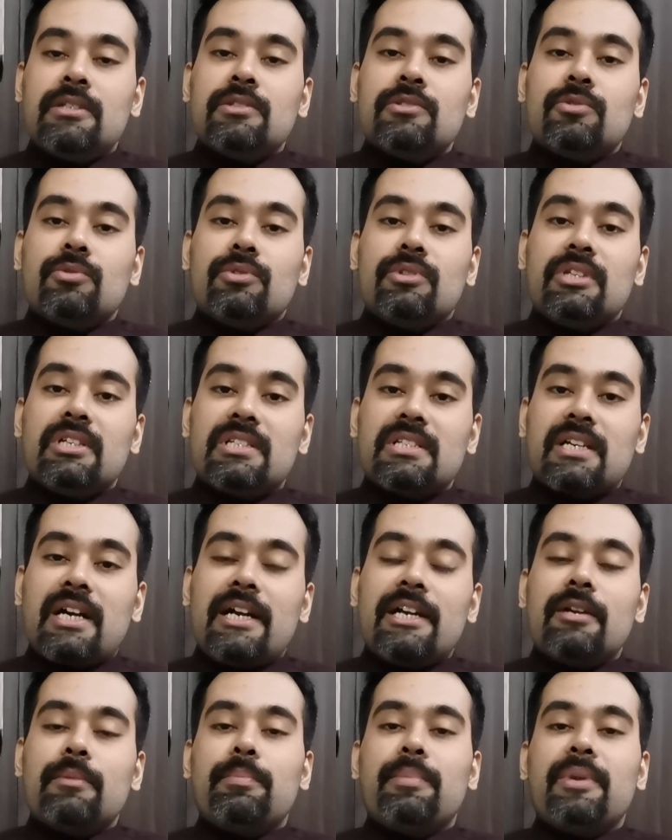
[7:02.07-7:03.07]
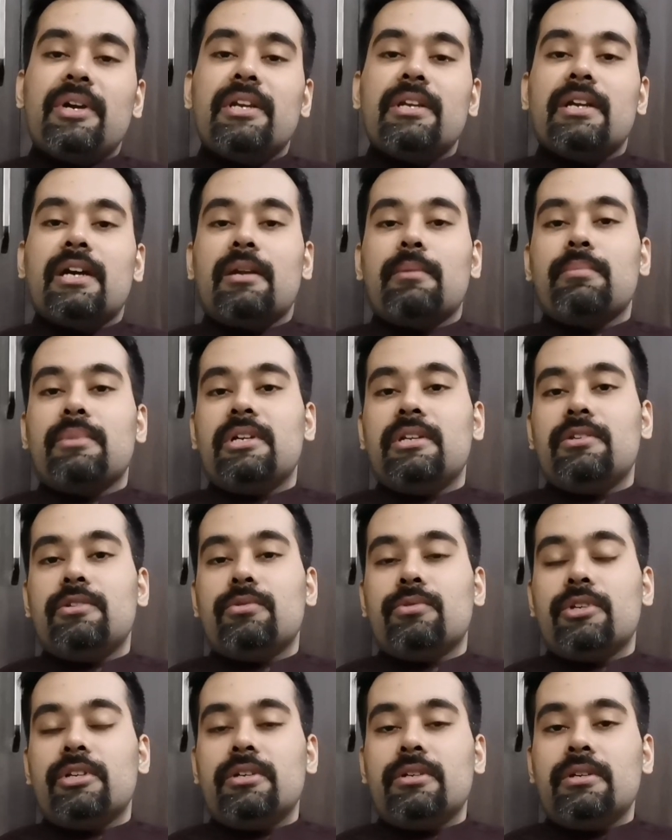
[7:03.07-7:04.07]
So this kind of pain can be
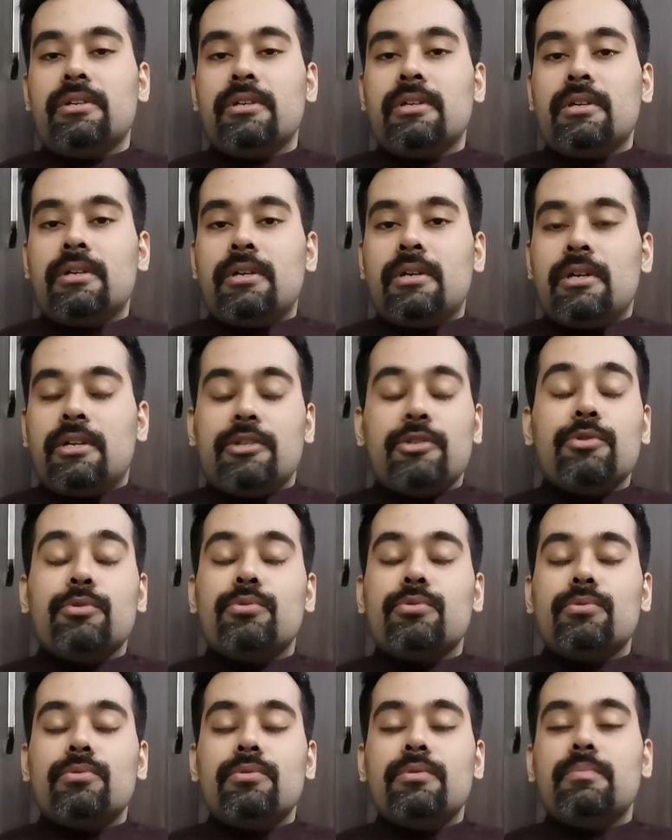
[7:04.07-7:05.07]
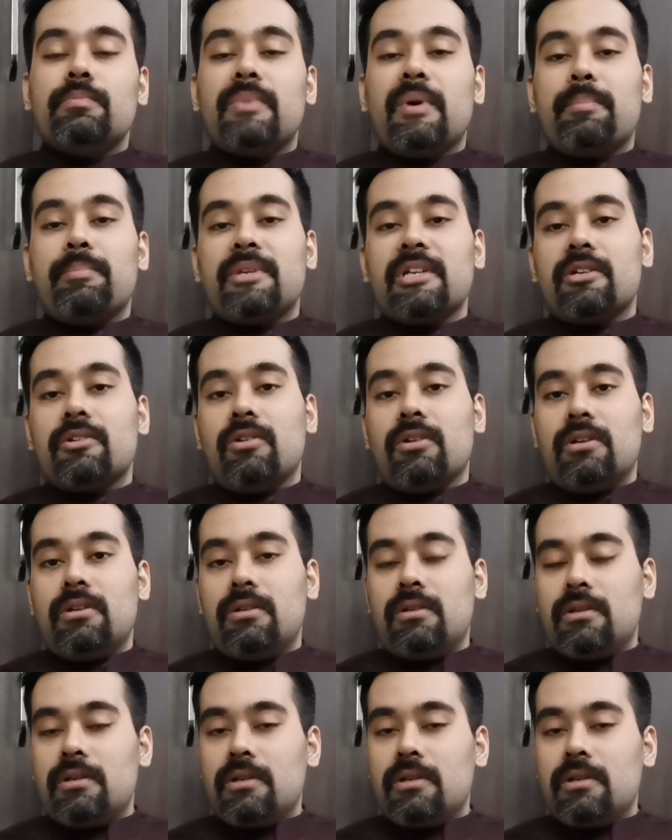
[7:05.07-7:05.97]
due to peptic or